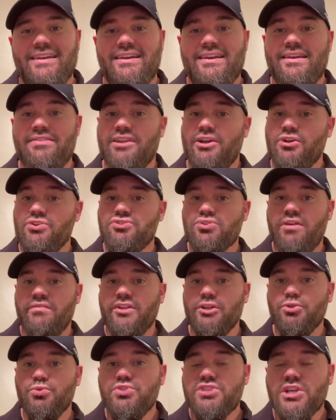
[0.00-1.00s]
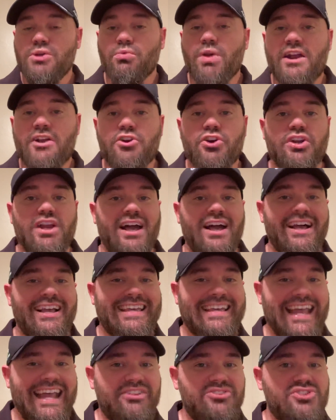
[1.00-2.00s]
And they also have a losing record
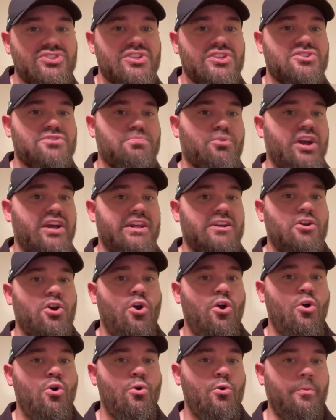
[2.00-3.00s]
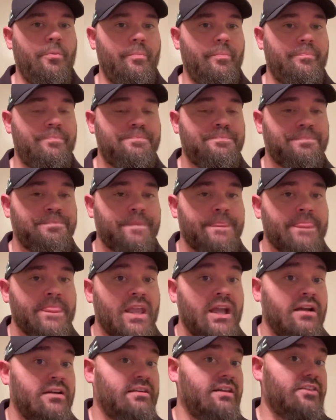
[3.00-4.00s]
against the spread at home.
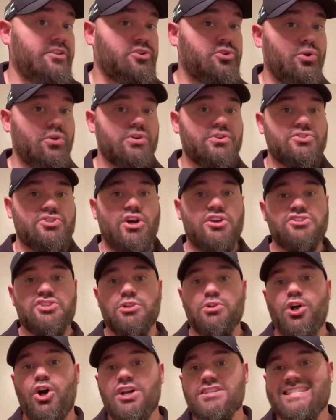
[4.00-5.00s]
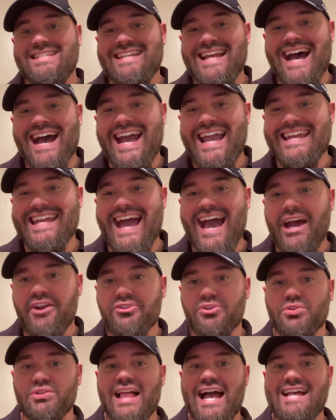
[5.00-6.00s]
Now, the Cougars also lost 9 out
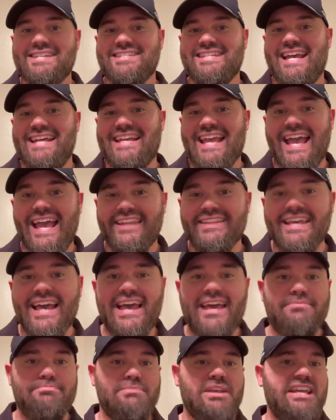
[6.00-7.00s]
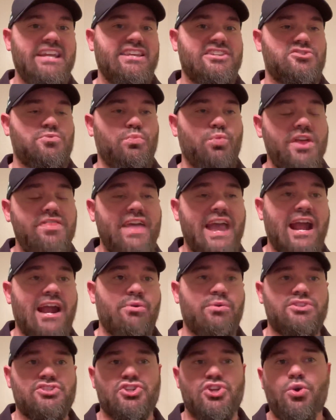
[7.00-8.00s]
of their last 10 head-to-head meetings with
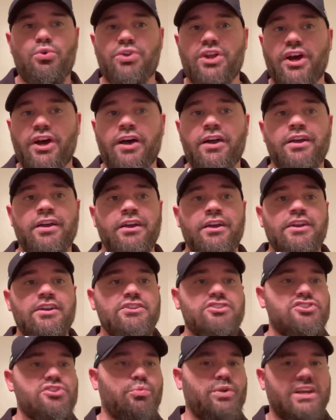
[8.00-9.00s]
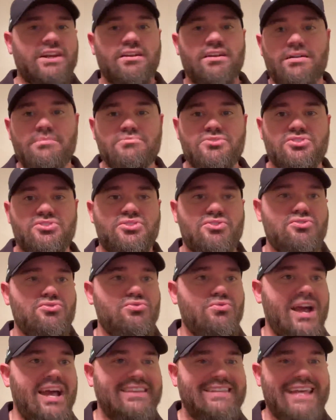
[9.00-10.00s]
Arizona. So when it comes
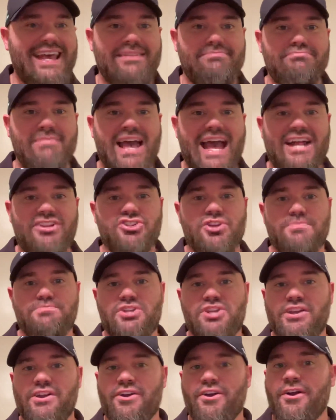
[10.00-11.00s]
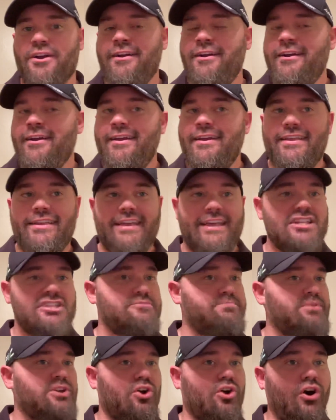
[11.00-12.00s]
to head-to-head matchups here,
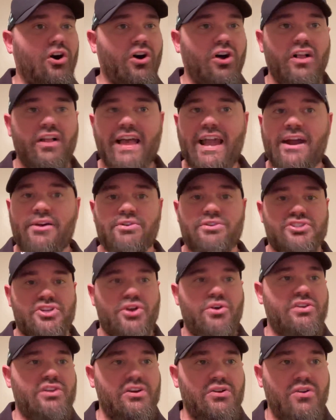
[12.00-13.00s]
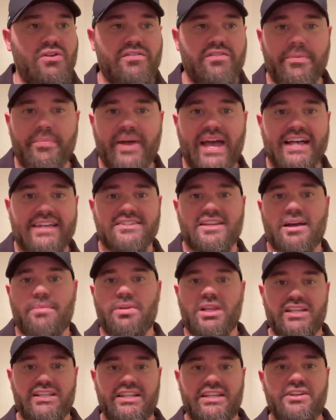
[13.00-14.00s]
it's been all Arizona over the past
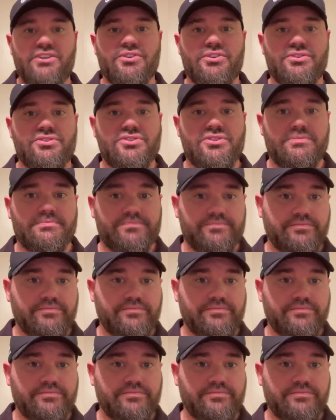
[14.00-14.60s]
couple of years.